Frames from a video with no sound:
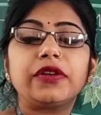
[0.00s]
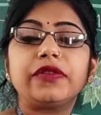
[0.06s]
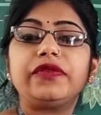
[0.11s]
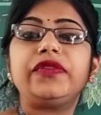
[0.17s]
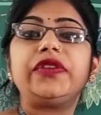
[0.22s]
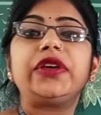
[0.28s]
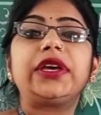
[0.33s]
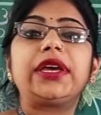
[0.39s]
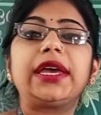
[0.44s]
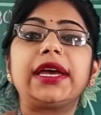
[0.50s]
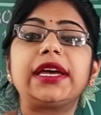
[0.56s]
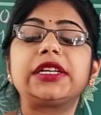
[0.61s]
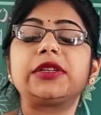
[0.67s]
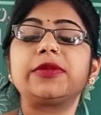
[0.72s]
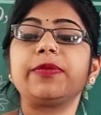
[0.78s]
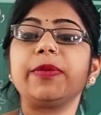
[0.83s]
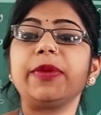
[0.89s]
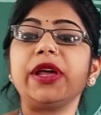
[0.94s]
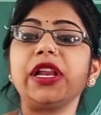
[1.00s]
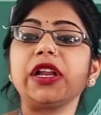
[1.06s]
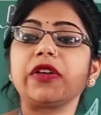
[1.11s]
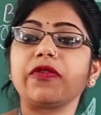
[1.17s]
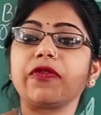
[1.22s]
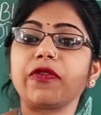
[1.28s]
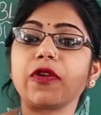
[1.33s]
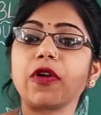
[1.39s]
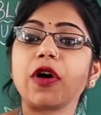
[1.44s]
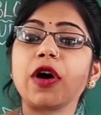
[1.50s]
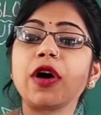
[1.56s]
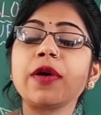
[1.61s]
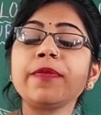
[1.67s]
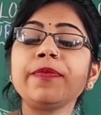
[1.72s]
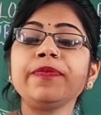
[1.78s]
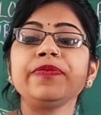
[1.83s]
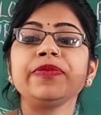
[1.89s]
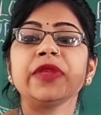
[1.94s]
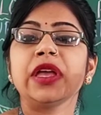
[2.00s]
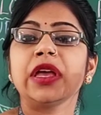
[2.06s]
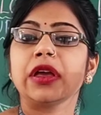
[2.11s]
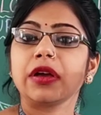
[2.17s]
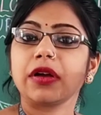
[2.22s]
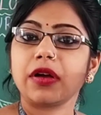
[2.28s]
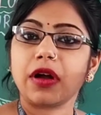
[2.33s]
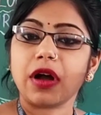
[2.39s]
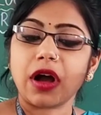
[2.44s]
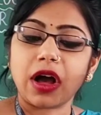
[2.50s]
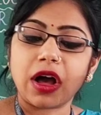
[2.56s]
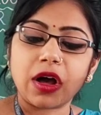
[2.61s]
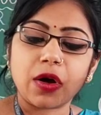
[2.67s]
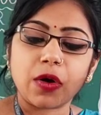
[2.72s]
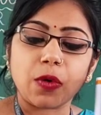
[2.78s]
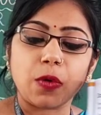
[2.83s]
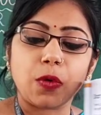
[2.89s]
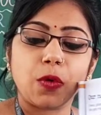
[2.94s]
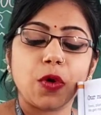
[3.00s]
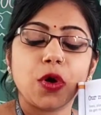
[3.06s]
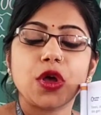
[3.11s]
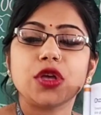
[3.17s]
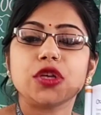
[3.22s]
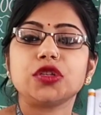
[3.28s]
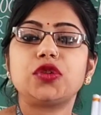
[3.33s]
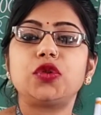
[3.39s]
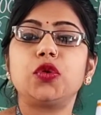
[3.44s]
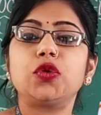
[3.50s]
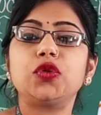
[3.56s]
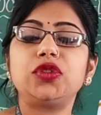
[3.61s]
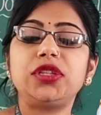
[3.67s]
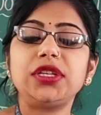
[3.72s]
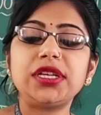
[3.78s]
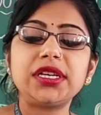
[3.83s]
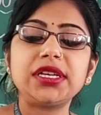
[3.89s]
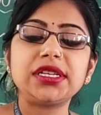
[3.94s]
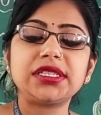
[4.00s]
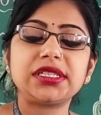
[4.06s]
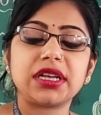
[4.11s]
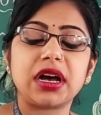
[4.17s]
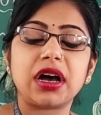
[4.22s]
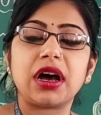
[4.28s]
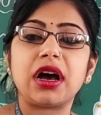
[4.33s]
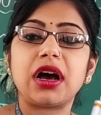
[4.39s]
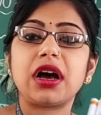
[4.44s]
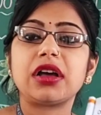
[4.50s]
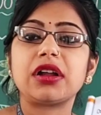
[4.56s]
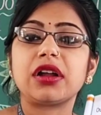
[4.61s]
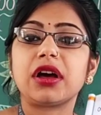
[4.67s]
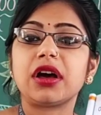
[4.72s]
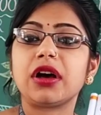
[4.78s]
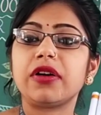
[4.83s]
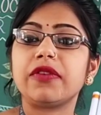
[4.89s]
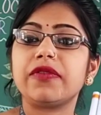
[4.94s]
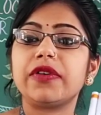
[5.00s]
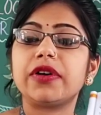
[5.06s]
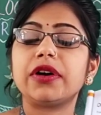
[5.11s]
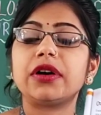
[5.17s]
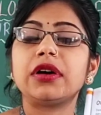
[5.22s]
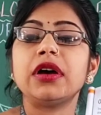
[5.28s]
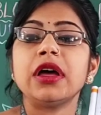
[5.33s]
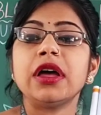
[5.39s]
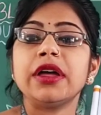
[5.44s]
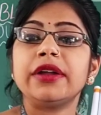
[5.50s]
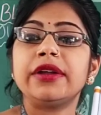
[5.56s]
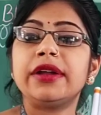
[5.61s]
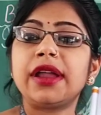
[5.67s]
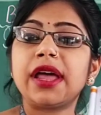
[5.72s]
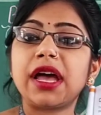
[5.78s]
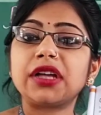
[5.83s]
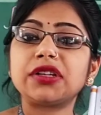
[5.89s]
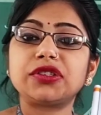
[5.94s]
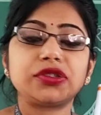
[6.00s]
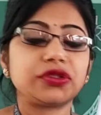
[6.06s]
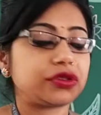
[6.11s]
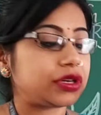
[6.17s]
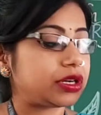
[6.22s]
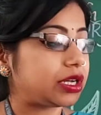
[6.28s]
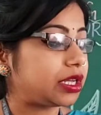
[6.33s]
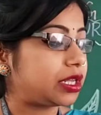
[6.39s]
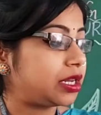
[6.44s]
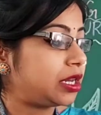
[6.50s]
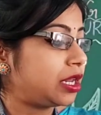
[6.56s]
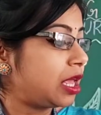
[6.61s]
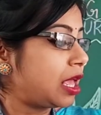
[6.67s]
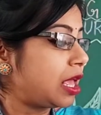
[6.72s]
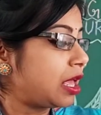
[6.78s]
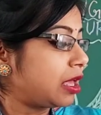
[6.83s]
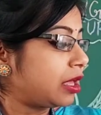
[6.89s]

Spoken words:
We get milk from cow. So these are our natural